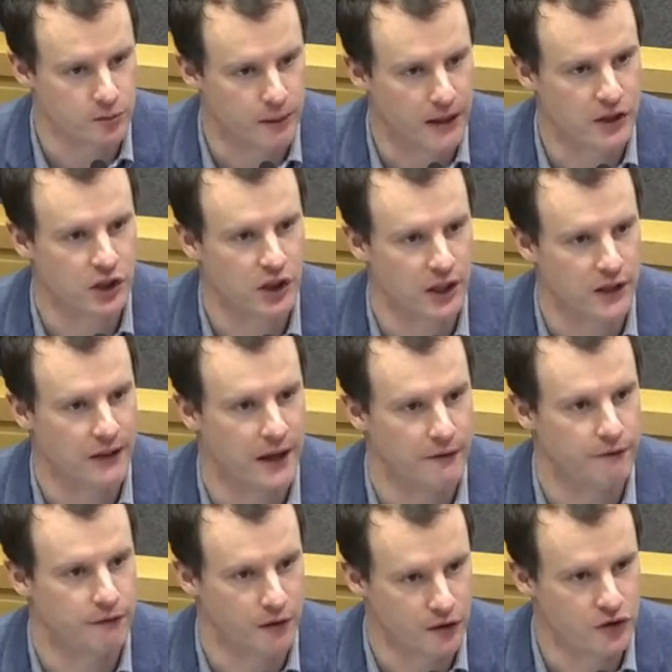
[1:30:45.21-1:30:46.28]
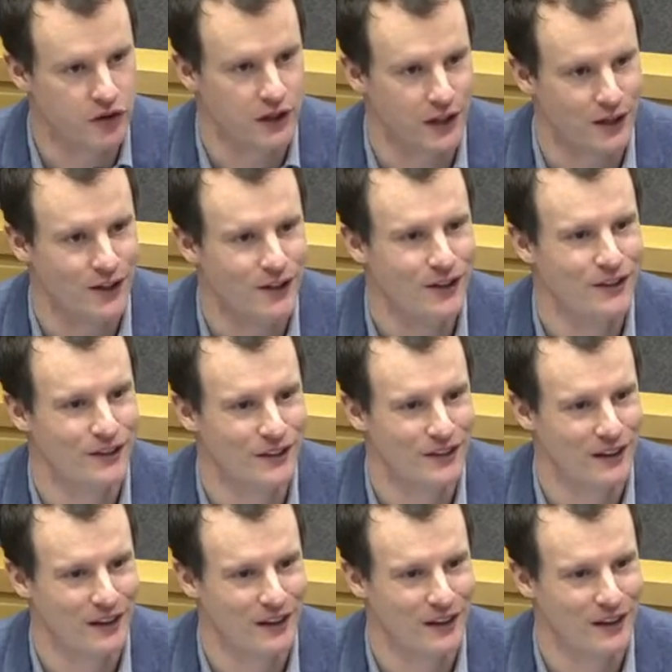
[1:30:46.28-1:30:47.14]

especially in that first year,